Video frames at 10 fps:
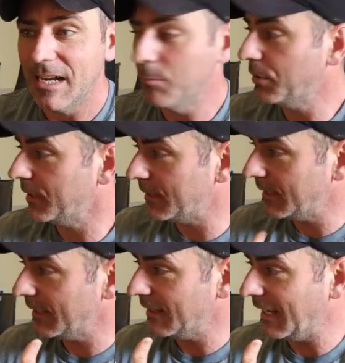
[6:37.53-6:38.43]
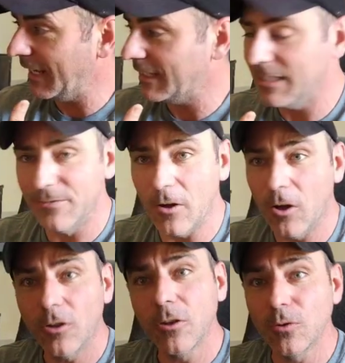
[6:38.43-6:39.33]
I'll put it in there, and if
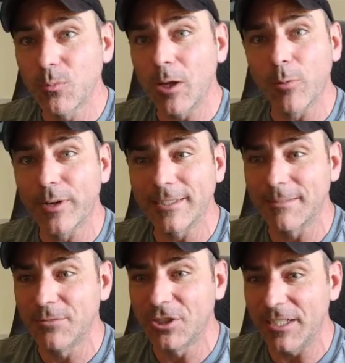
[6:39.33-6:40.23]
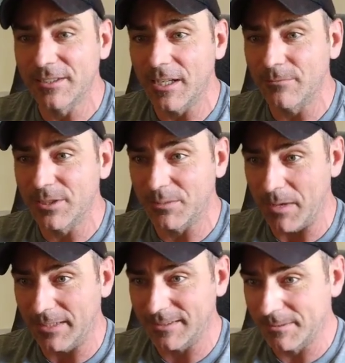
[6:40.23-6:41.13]
all goes well, we'll get some JSON
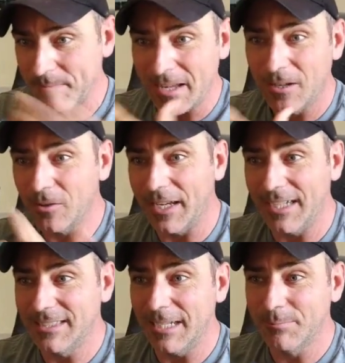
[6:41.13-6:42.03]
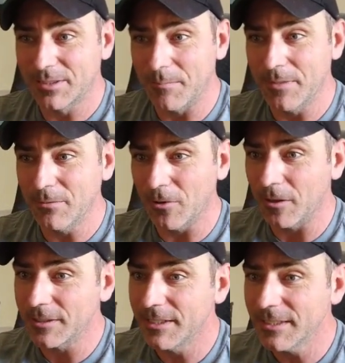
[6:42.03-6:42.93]
response. Okay, I typed something
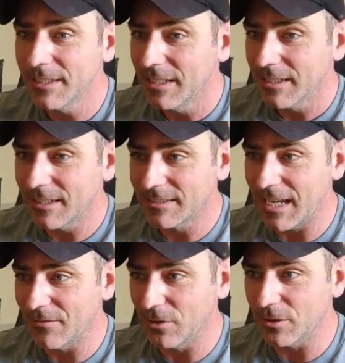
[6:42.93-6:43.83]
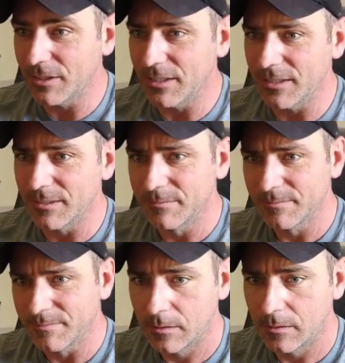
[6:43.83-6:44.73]
wrong here. Let's have a look here.
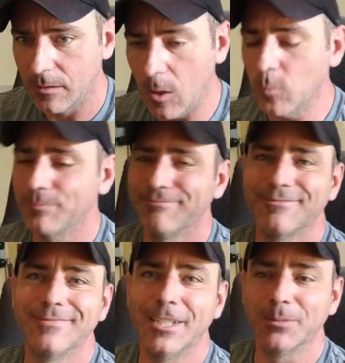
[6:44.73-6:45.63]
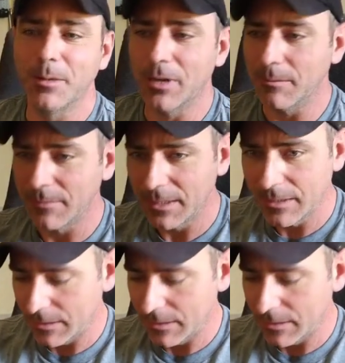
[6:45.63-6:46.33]
Oh, there's my problem.